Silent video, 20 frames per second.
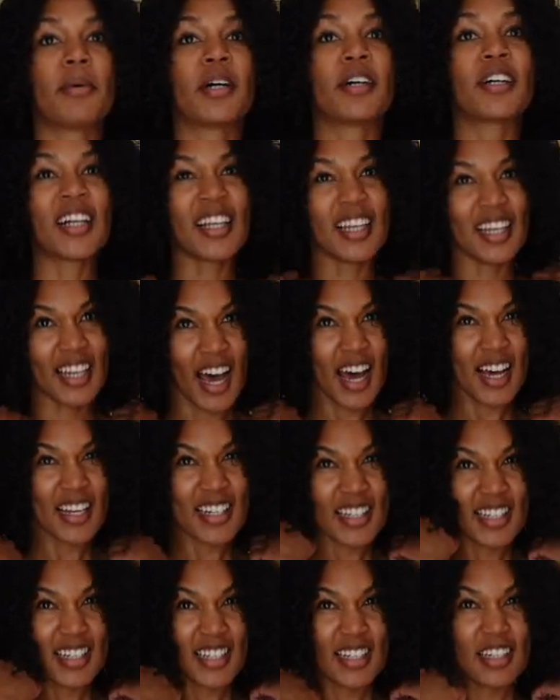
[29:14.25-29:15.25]
but
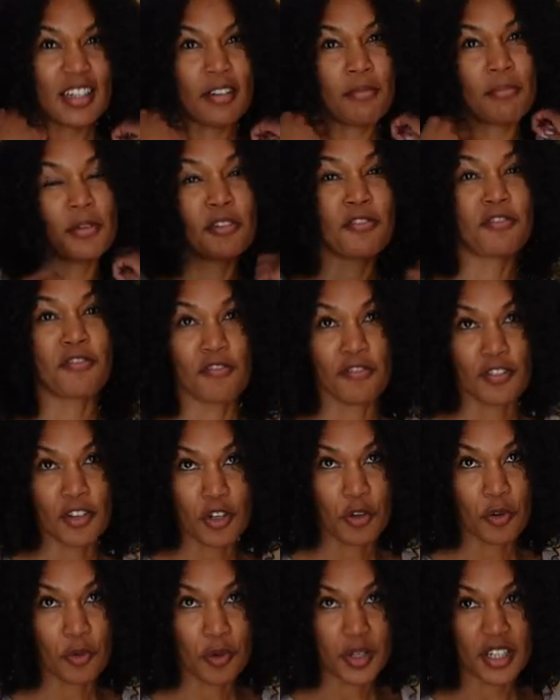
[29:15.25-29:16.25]
classy, but
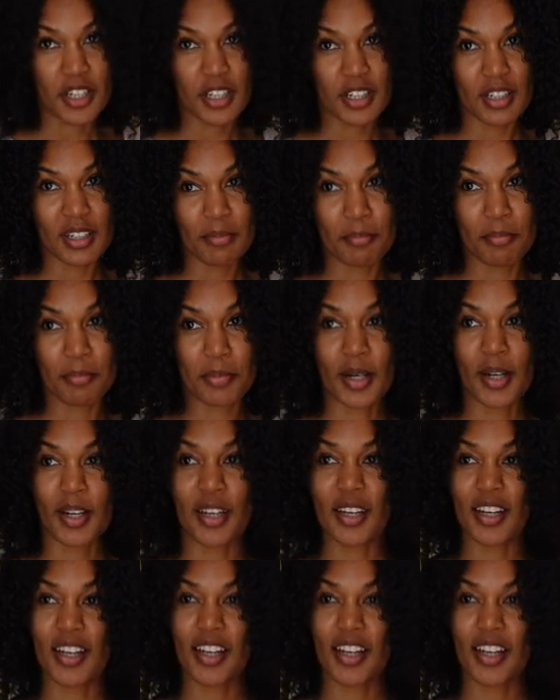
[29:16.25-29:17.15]
flowy, but